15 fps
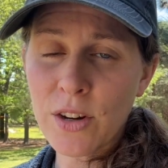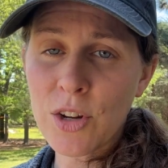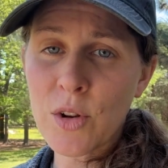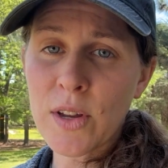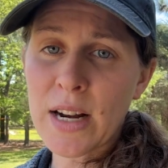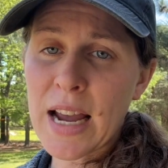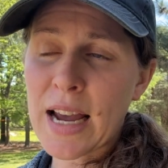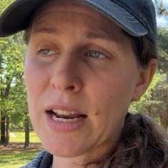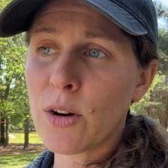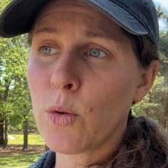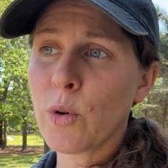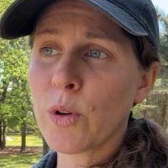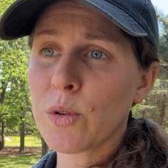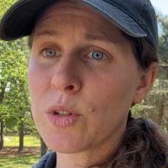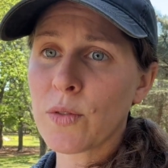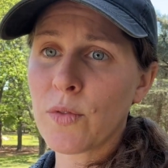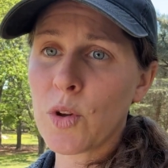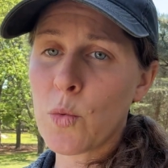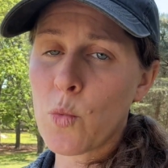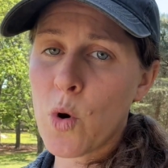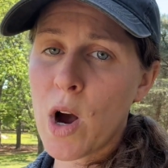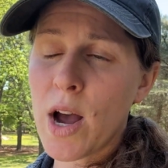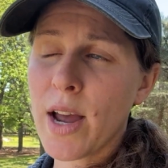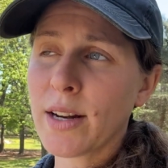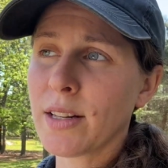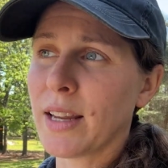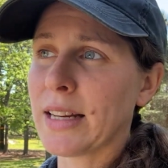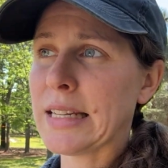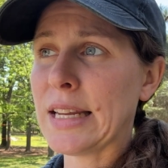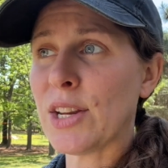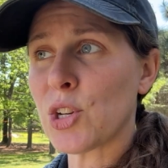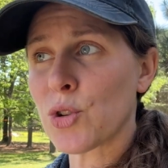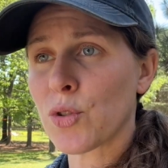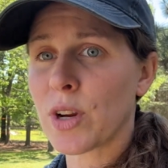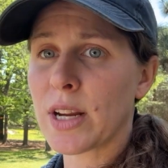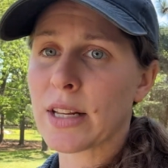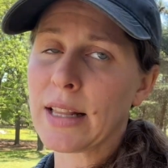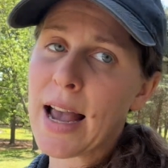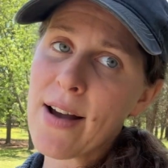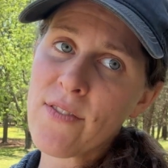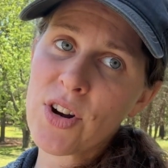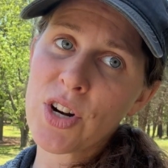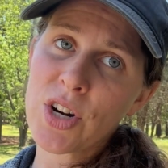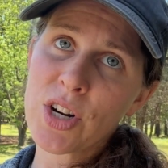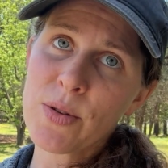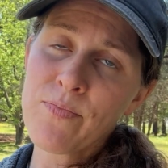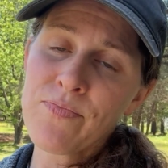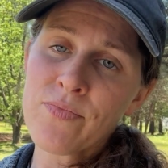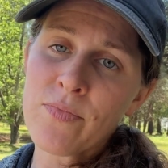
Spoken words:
You can add oils if you want, like tea tree and lavender,